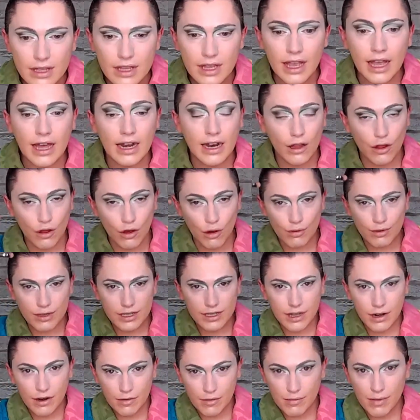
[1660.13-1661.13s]
And I'll always
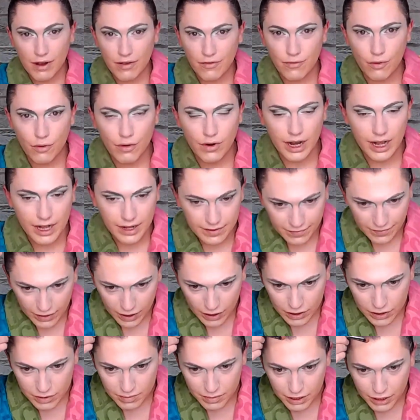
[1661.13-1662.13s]
start with my forehead
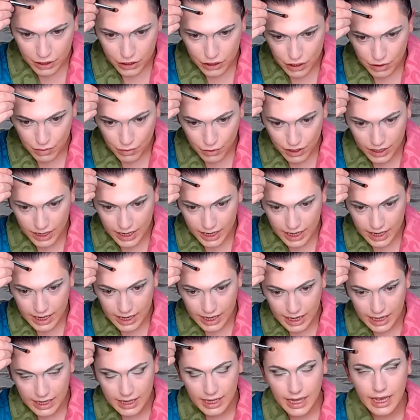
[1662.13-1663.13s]
first, because you're wanting to
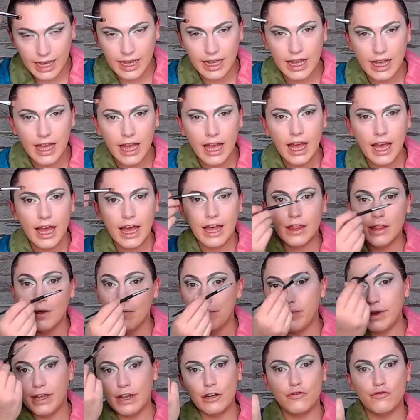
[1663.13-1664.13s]
create like the
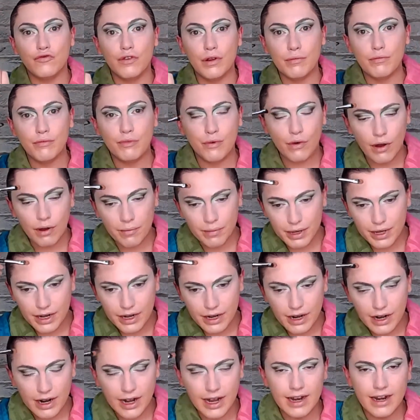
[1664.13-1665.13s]
beige rainbow up
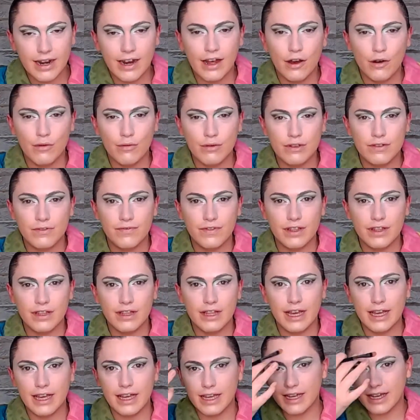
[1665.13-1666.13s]
here, and I always feel
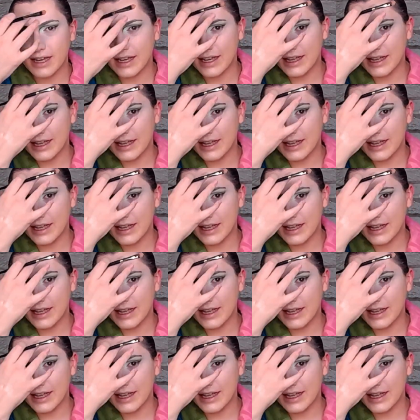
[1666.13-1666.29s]
like